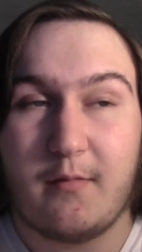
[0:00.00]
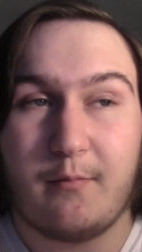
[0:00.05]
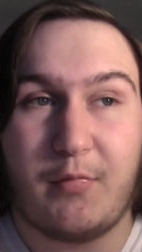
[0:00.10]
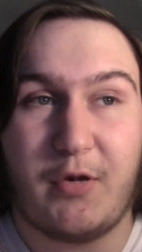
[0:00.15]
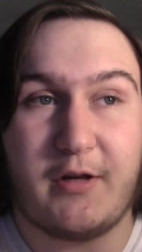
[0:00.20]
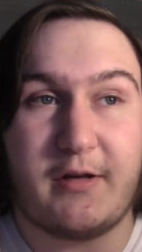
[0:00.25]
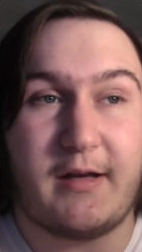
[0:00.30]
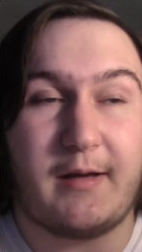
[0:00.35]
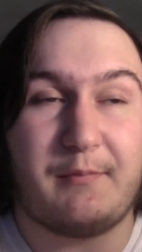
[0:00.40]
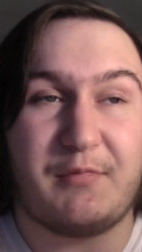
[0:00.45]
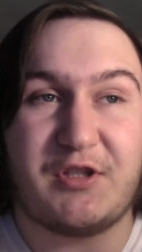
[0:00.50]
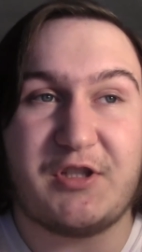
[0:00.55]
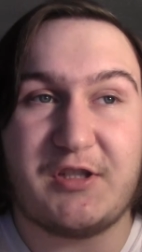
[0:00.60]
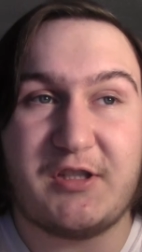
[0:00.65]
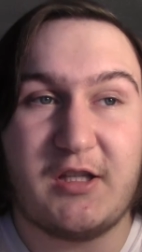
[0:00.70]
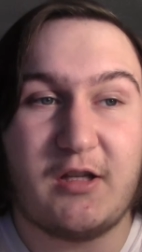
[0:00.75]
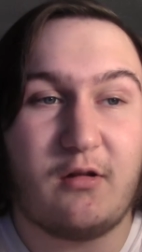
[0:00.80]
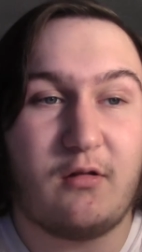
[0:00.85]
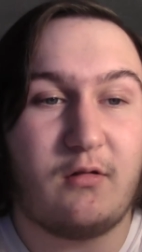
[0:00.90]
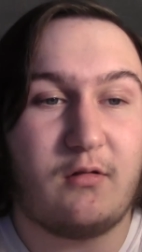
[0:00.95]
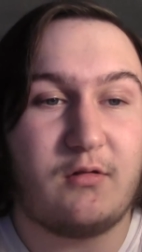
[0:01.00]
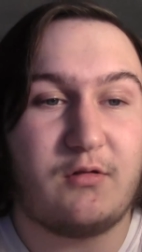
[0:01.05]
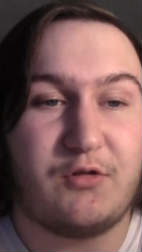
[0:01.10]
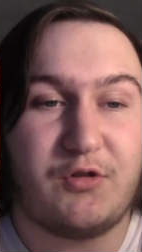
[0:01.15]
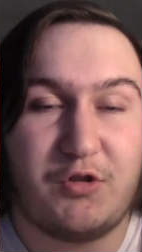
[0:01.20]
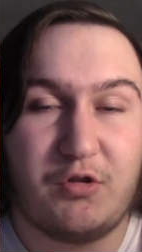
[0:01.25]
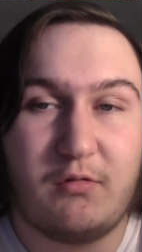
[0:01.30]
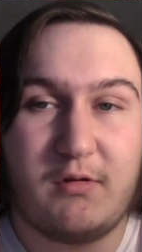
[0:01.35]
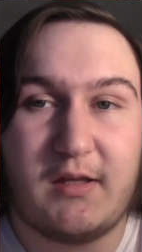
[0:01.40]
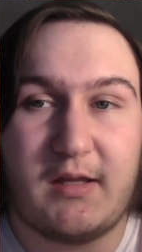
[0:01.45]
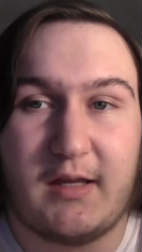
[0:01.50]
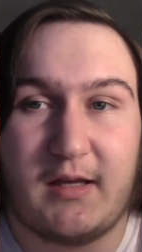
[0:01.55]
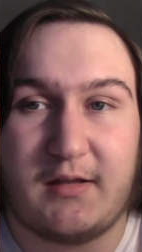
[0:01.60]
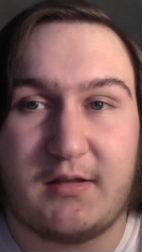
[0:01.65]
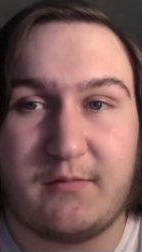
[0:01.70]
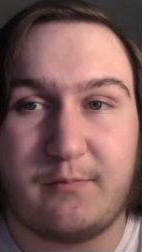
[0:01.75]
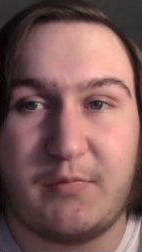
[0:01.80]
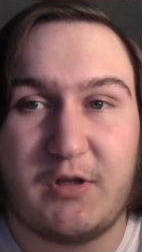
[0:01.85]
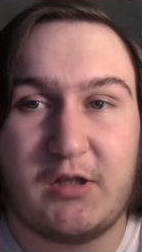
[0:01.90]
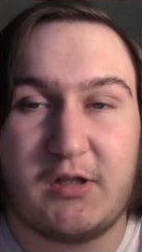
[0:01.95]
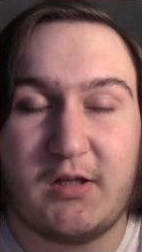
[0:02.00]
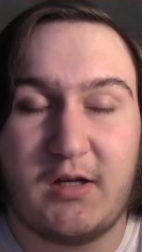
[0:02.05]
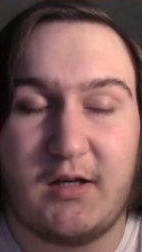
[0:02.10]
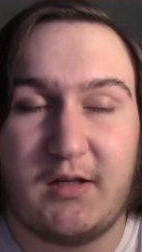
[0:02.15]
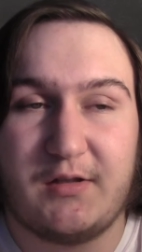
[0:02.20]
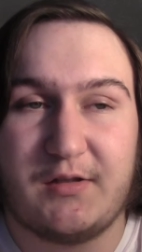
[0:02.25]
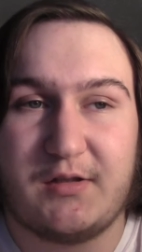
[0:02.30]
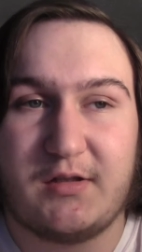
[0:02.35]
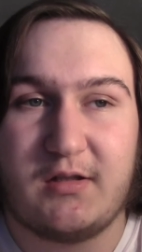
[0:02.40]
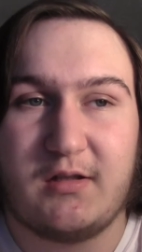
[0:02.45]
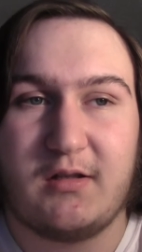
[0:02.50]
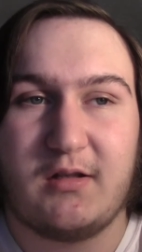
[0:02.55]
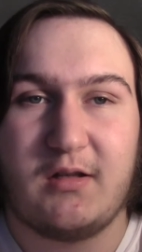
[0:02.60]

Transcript: but I'm still doing it, because